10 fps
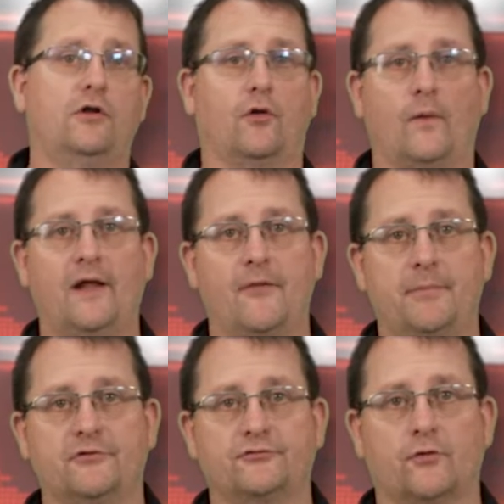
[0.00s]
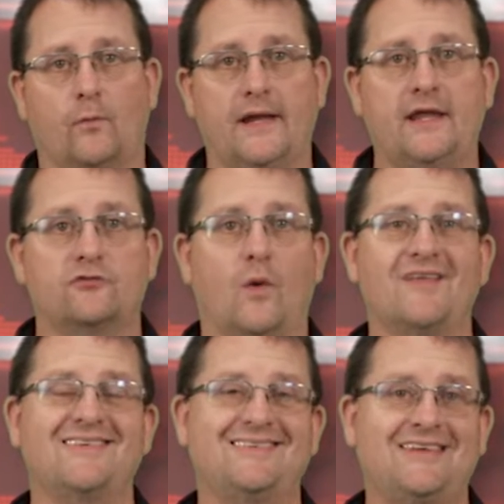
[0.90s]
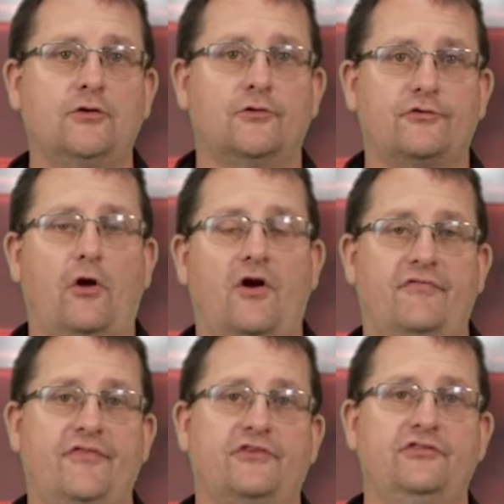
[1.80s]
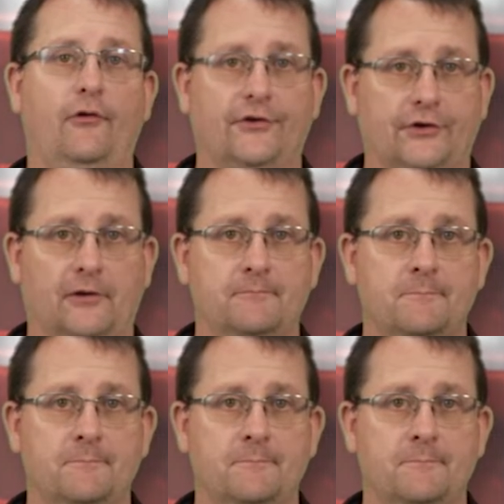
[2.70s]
around the piston ring is what seals off the cylinder.